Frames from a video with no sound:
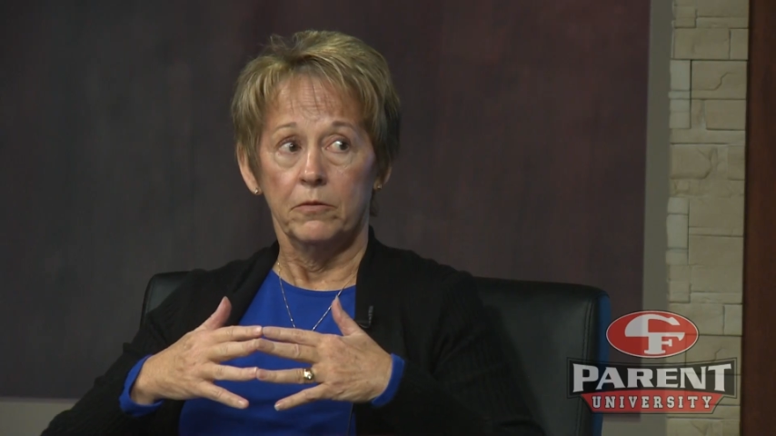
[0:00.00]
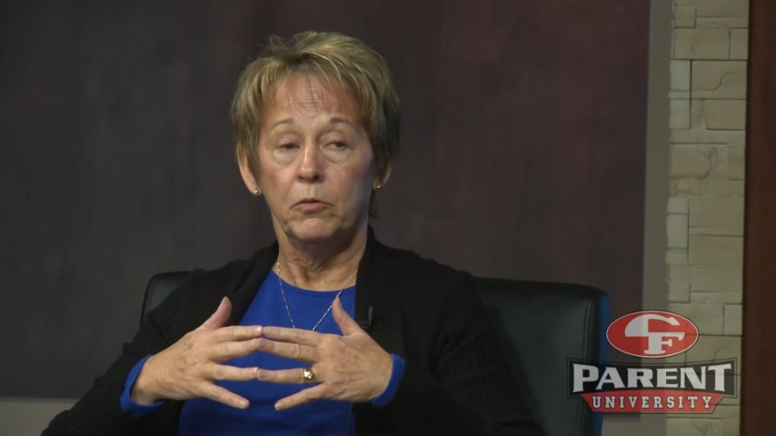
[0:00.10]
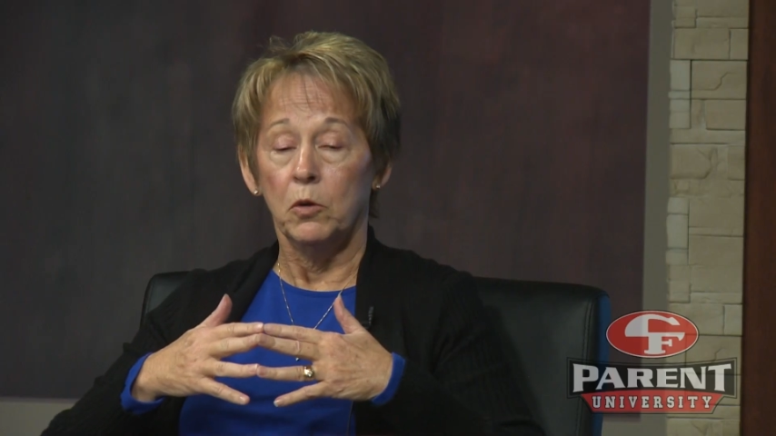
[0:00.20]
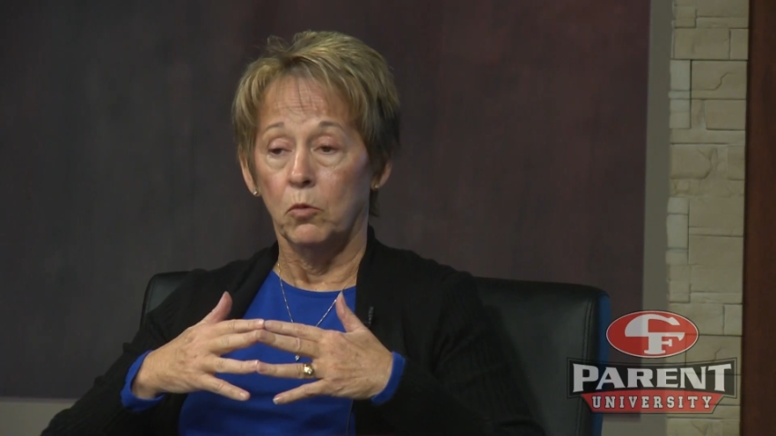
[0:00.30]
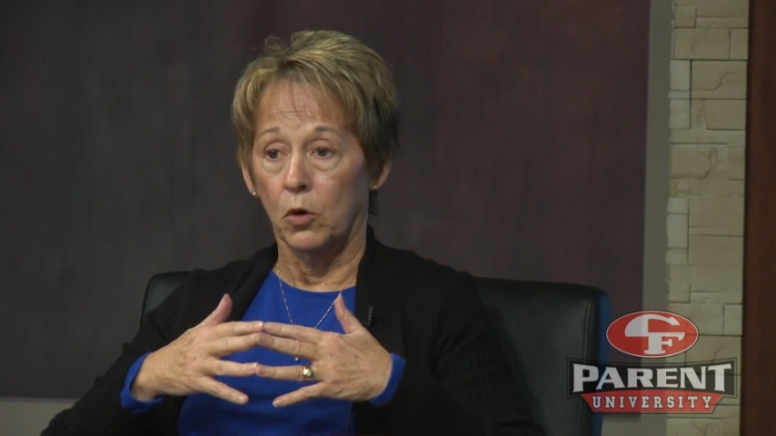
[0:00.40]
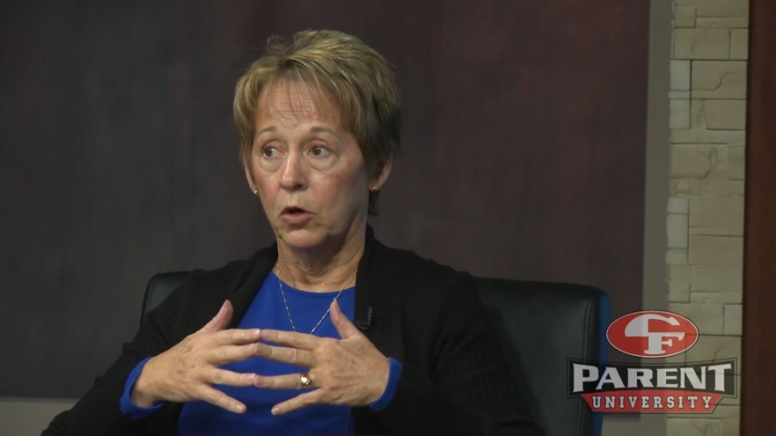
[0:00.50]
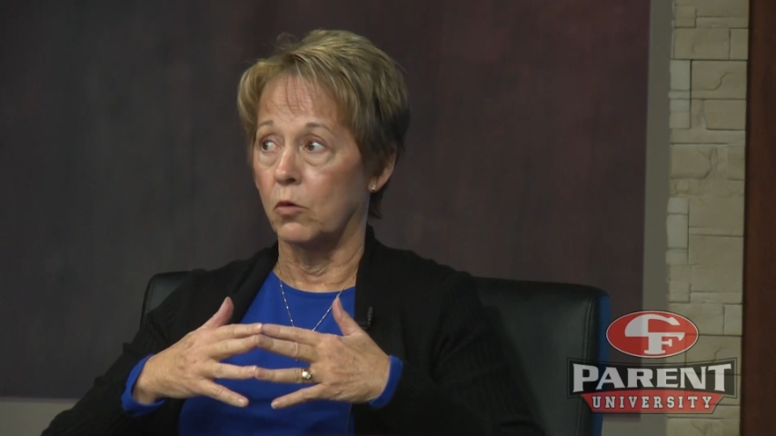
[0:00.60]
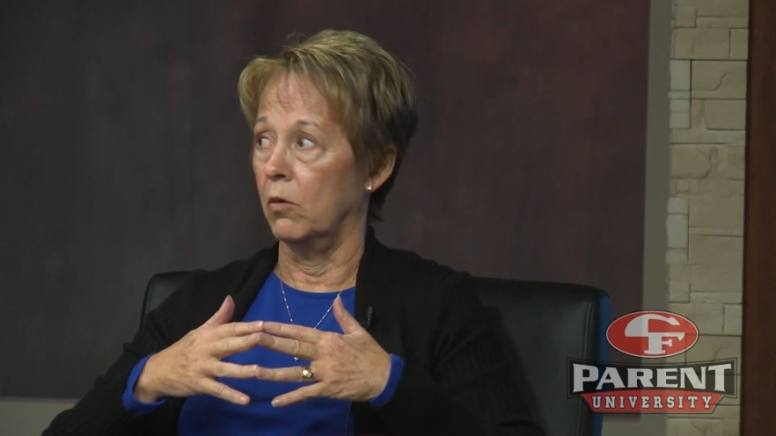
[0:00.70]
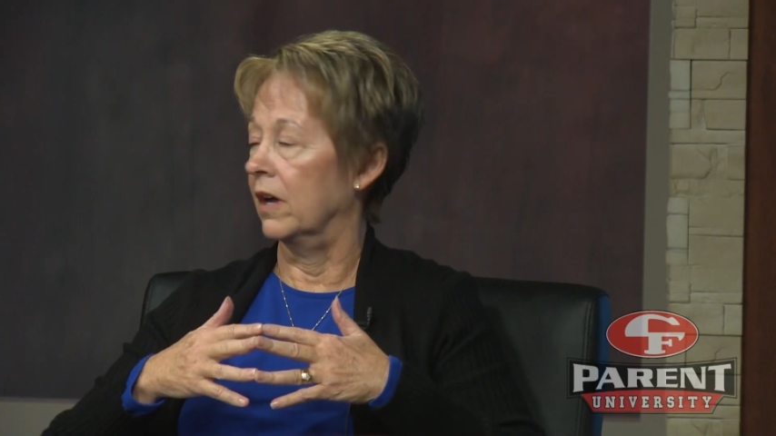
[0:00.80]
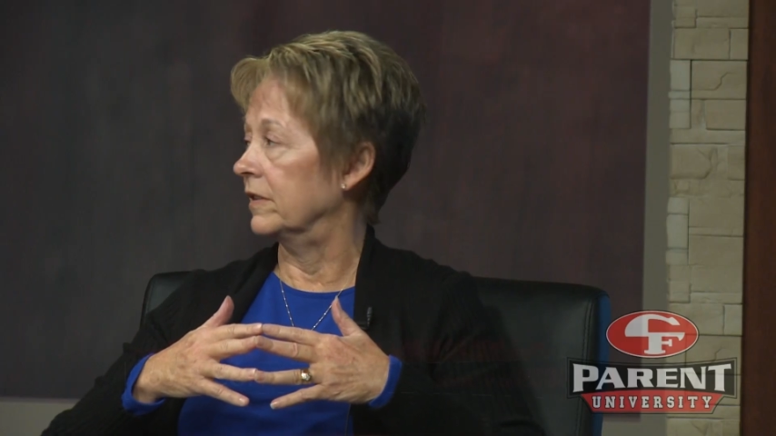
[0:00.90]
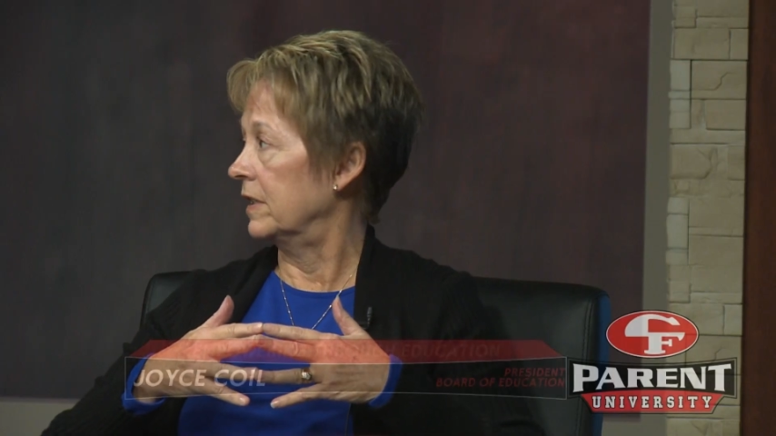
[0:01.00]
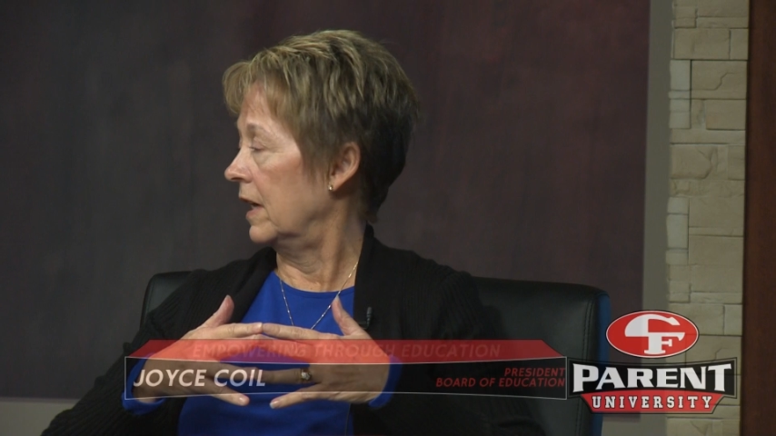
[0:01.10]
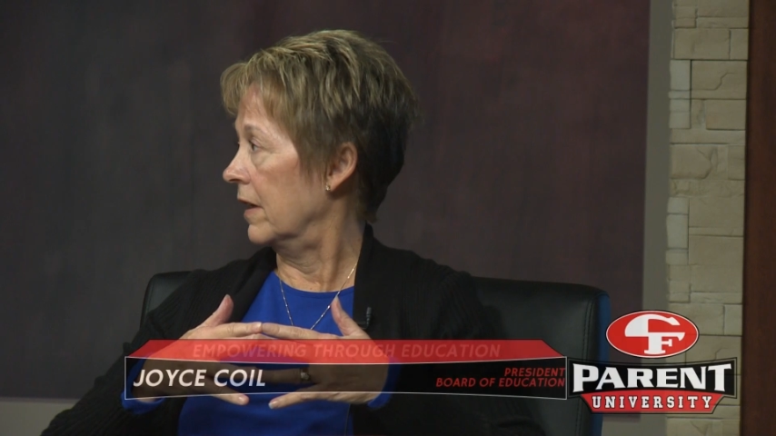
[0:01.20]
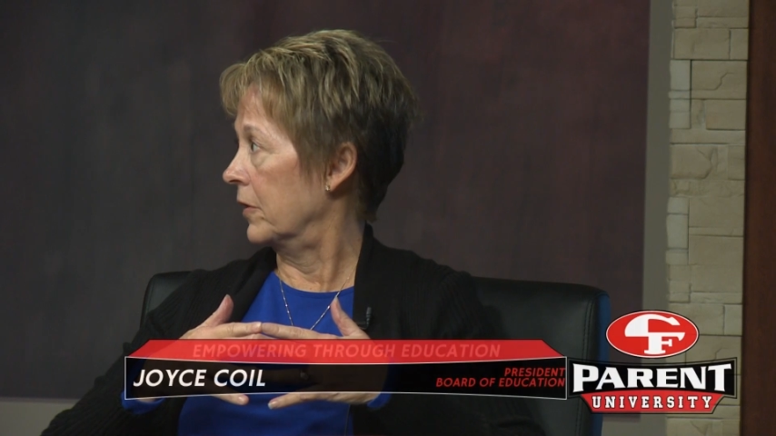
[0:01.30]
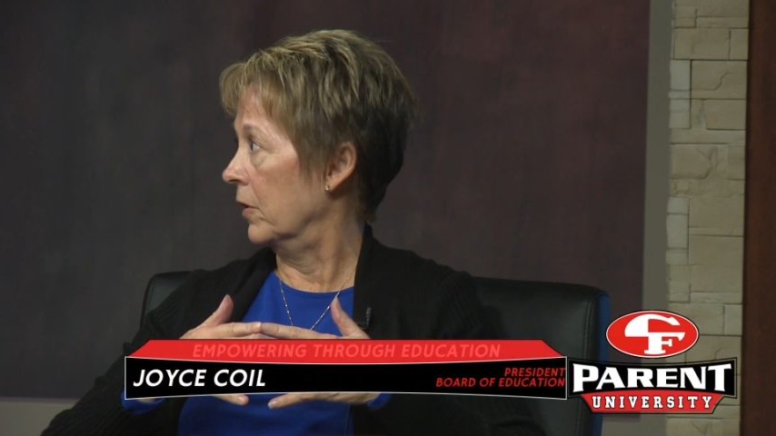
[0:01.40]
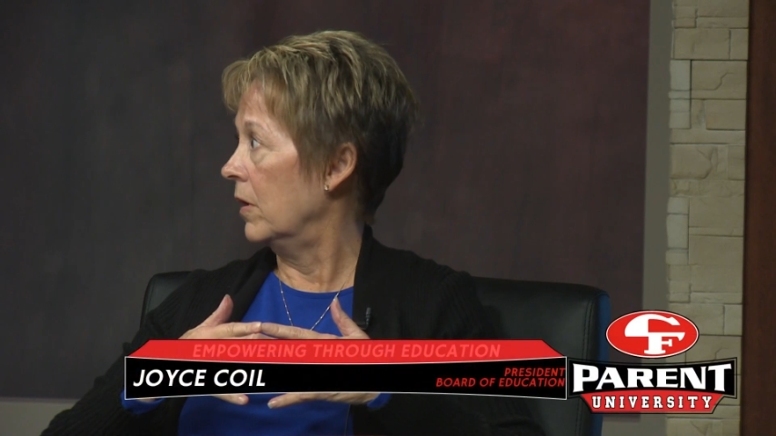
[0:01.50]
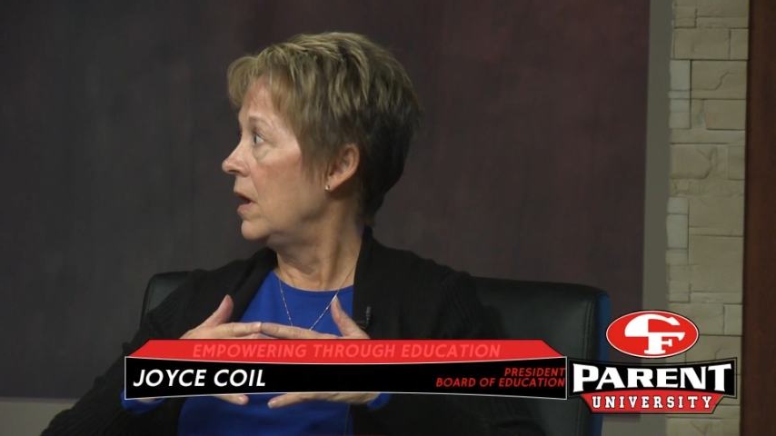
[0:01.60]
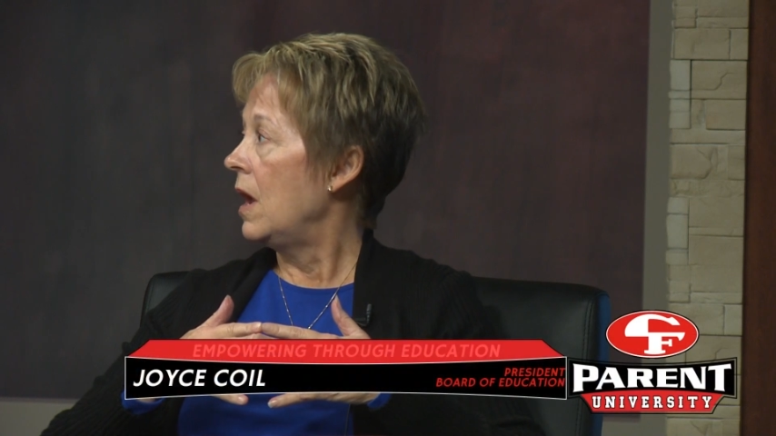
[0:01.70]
We work well together.